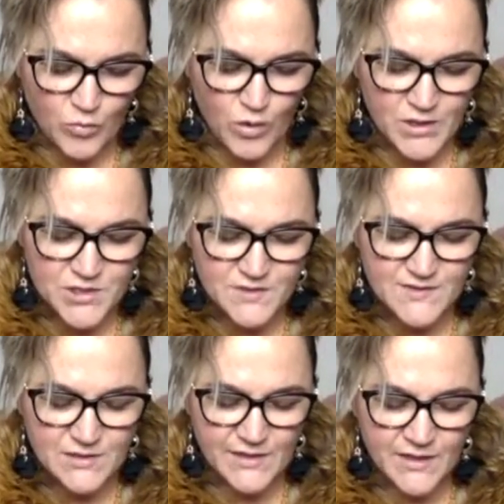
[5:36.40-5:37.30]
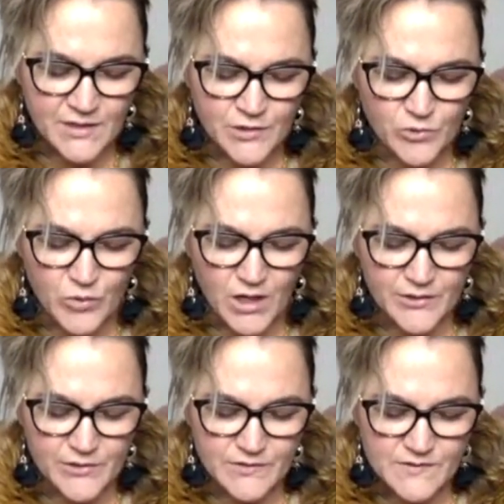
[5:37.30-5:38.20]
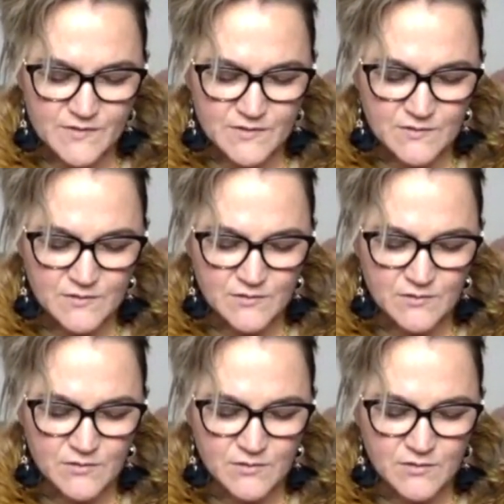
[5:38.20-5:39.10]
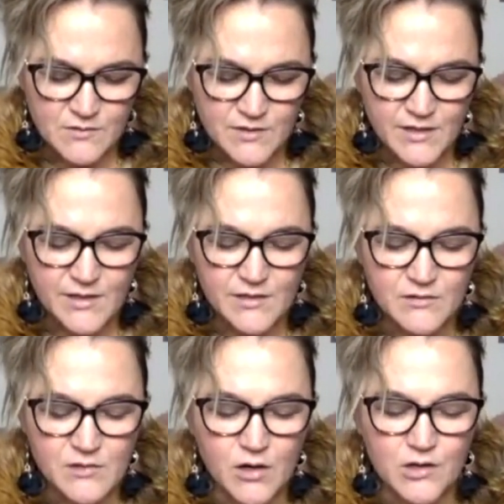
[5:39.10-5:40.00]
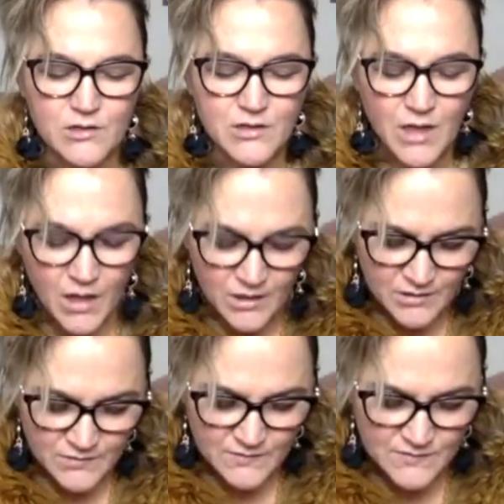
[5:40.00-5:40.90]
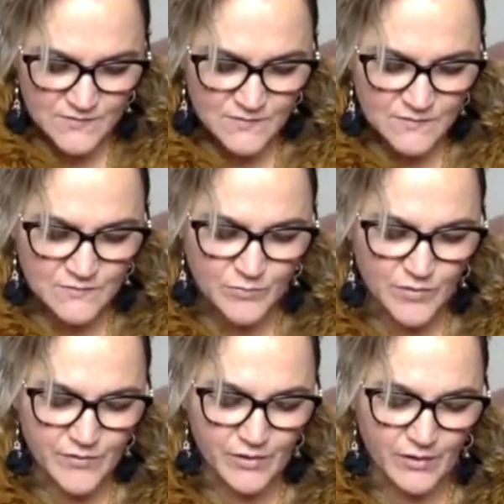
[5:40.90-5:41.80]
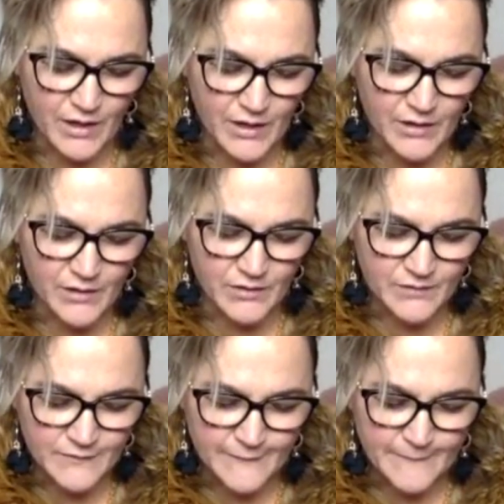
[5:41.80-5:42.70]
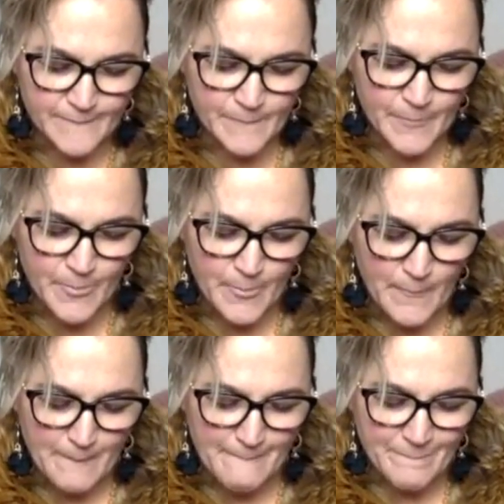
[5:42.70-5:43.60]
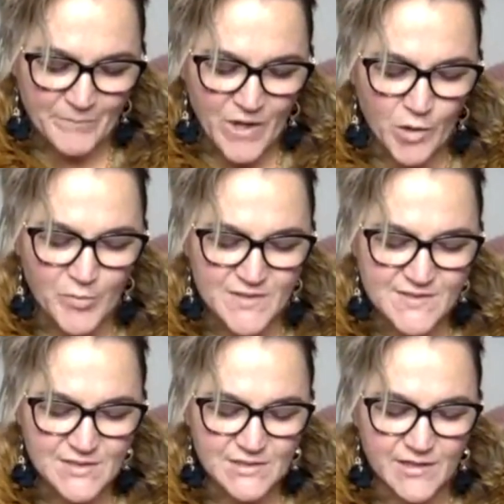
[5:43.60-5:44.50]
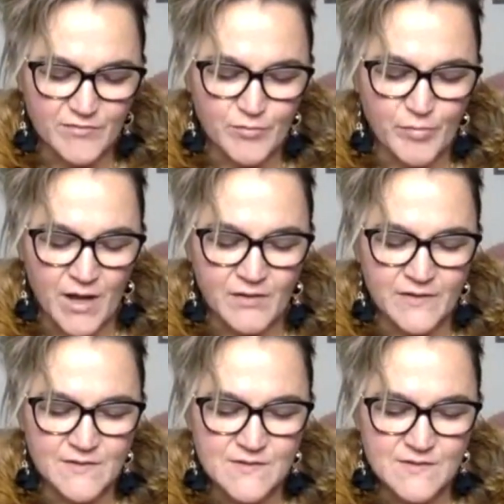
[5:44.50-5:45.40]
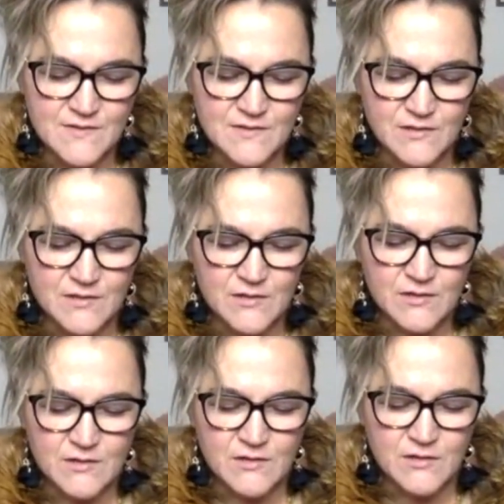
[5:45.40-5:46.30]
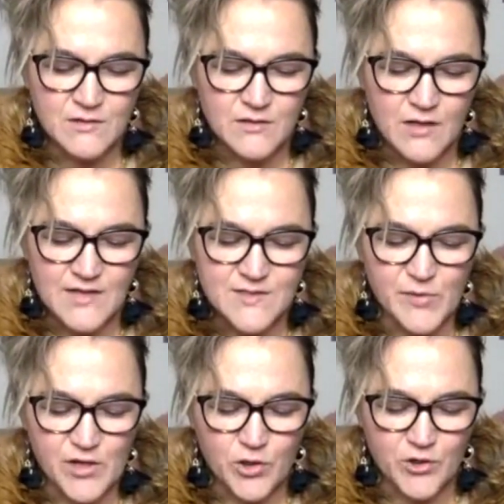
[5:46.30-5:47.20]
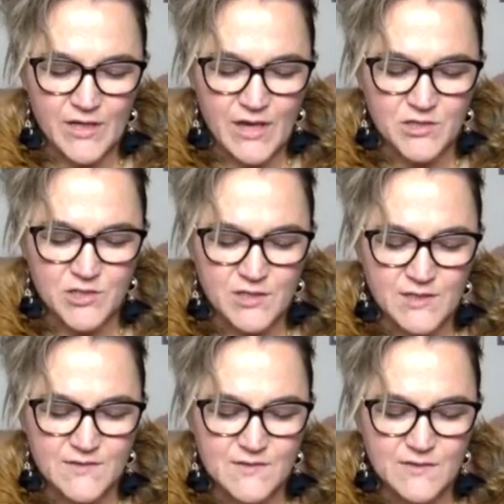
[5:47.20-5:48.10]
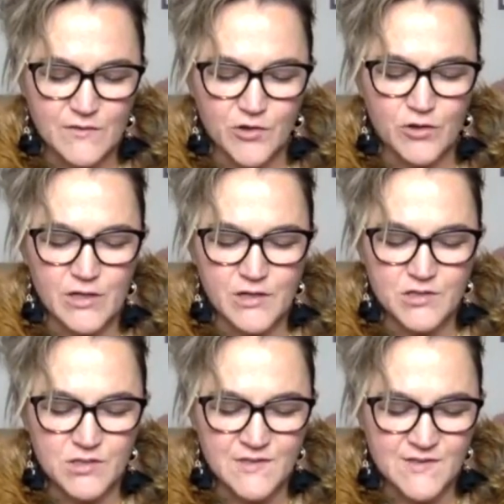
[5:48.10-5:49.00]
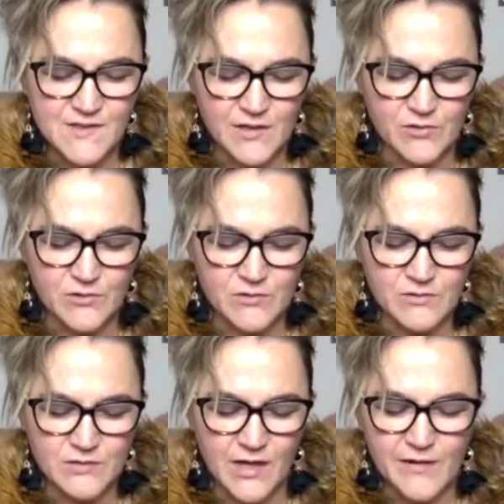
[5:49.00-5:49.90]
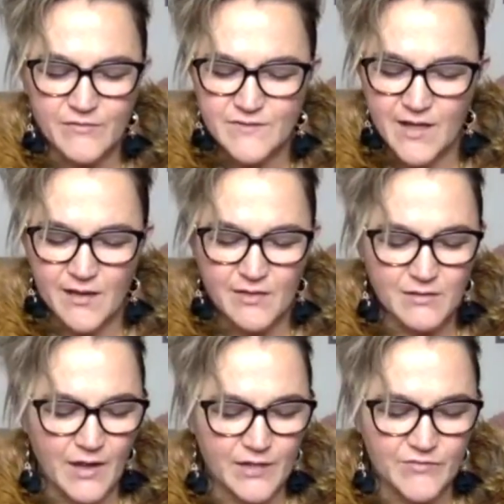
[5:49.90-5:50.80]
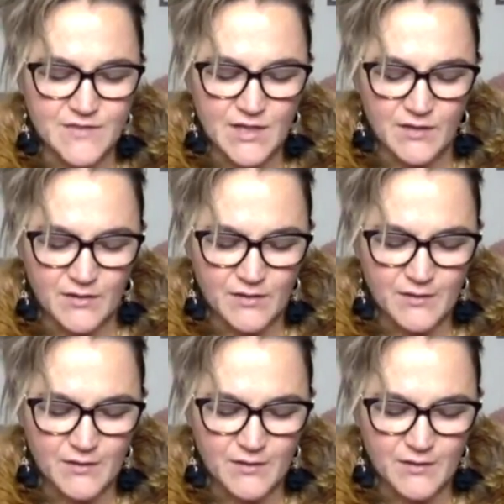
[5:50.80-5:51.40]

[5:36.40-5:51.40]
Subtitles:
Wash us clean in your waters. Heal our lungs with your air. Help us to live in balance and to be creationists in the creationist cycle. Life, death, life, death.